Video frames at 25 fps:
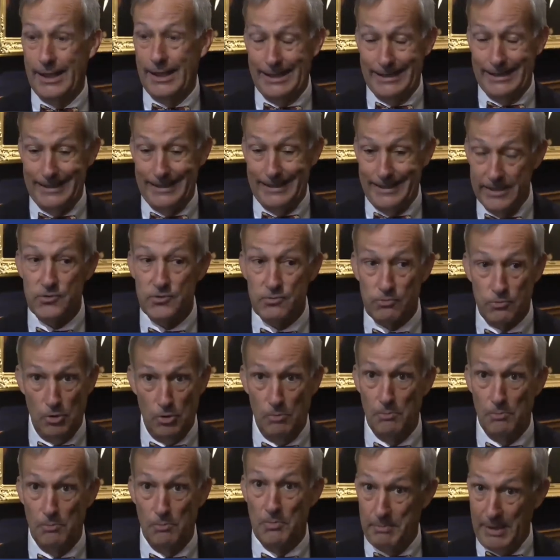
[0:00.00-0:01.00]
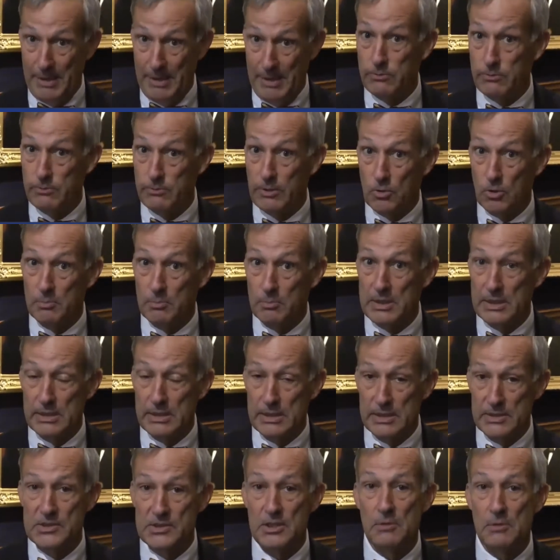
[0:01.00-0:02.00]
And this room, the banquet room,
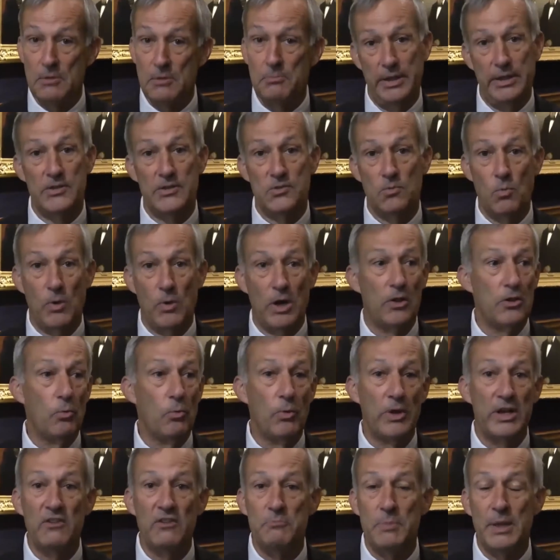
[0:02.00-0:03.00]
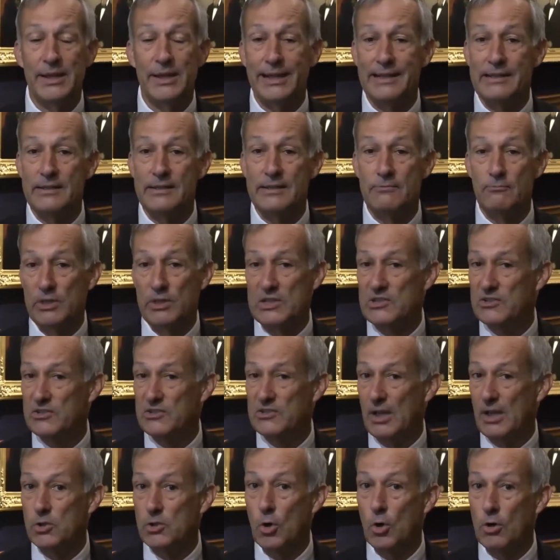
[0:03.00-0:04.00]
is the place where there would have been a
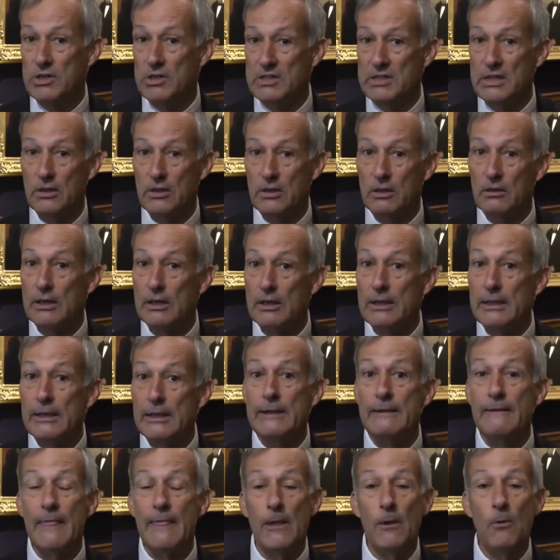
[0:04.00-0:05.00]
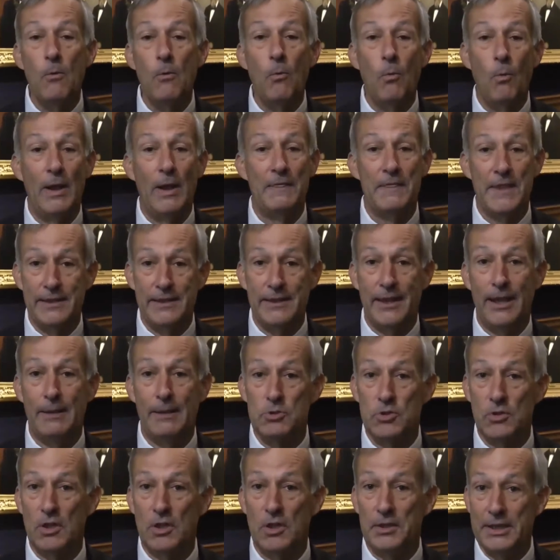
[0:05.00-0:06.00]
reception or dinner when they
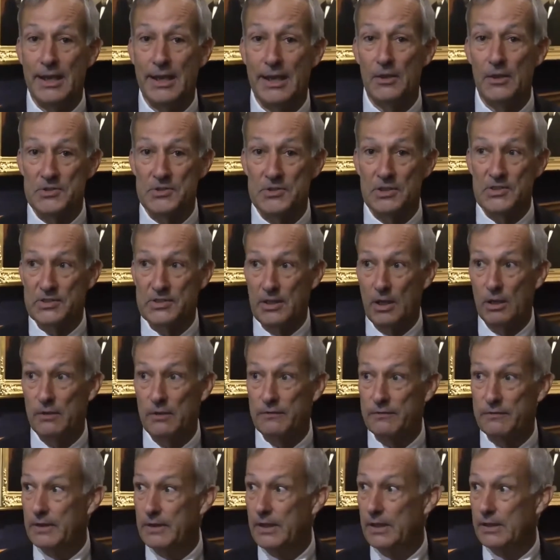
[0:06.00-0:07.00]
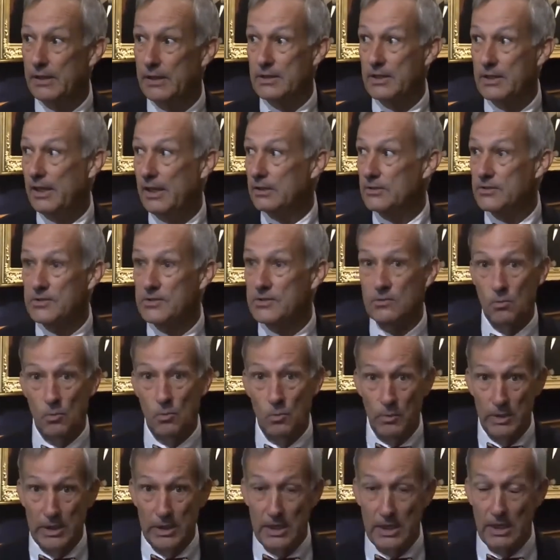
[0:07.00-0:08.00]
came to the League House itself. And hence, we
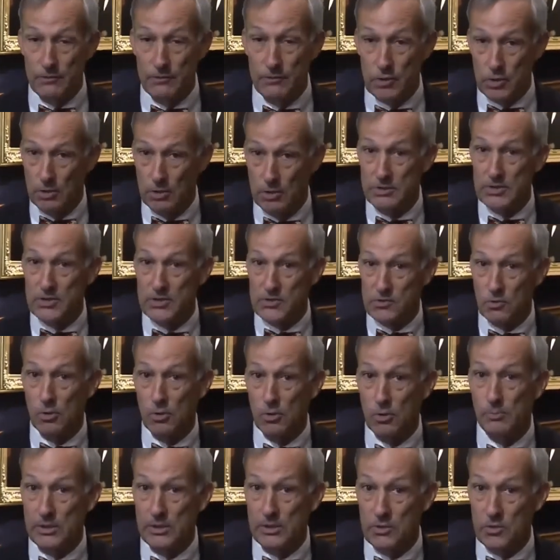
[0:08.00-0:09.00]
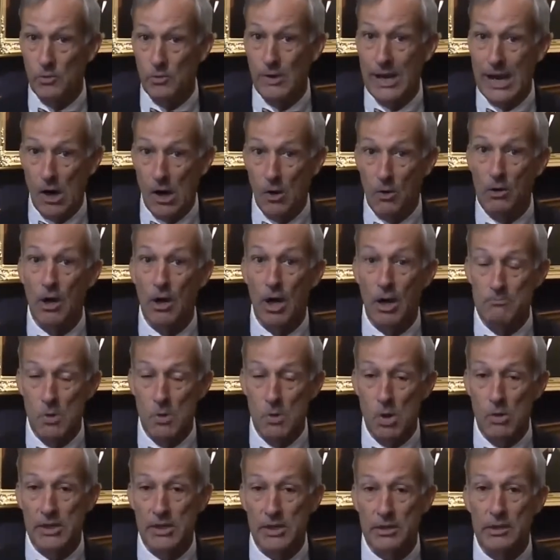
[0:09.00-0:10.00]
have turned this room into our American
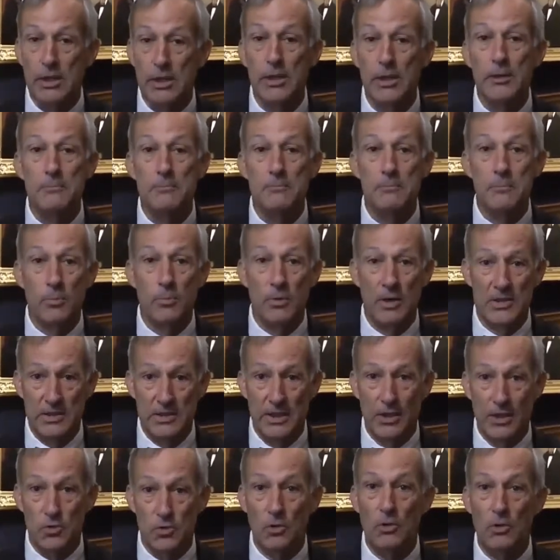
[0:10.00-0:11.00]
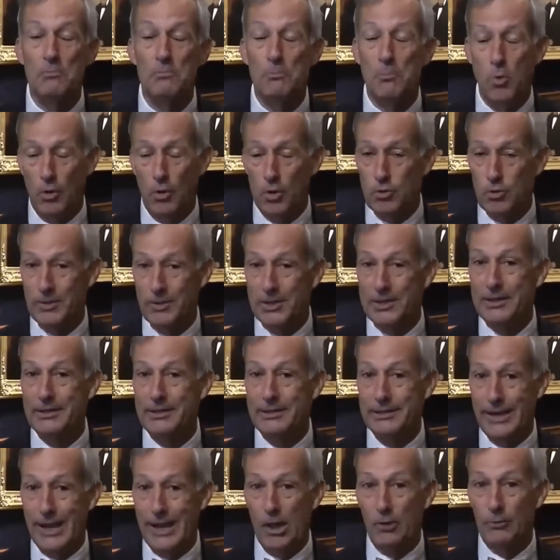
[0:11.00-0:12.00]
presidential portrait gallery.
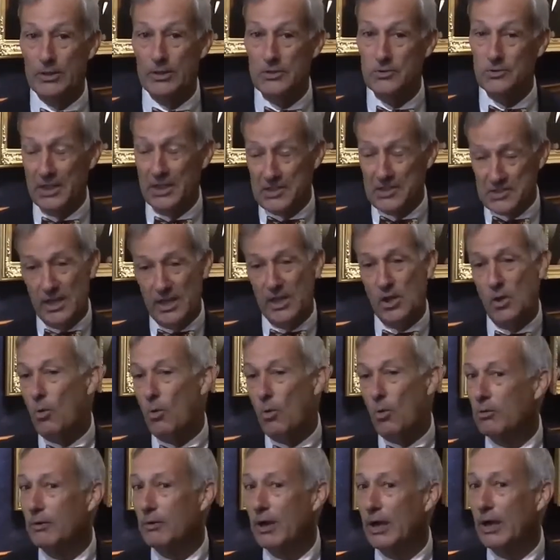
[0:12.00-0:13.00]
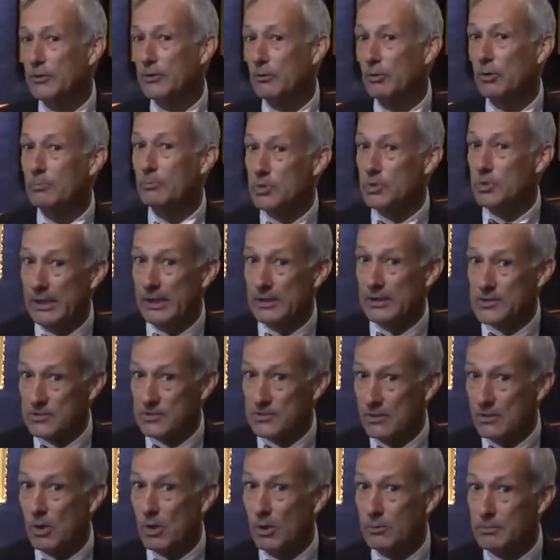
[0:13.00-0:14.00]
So let's take a walk around the room, shall we, and see
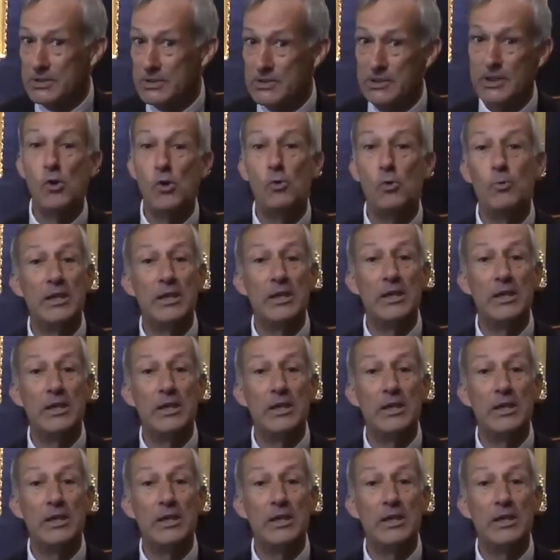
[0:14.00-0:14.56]
who we can see.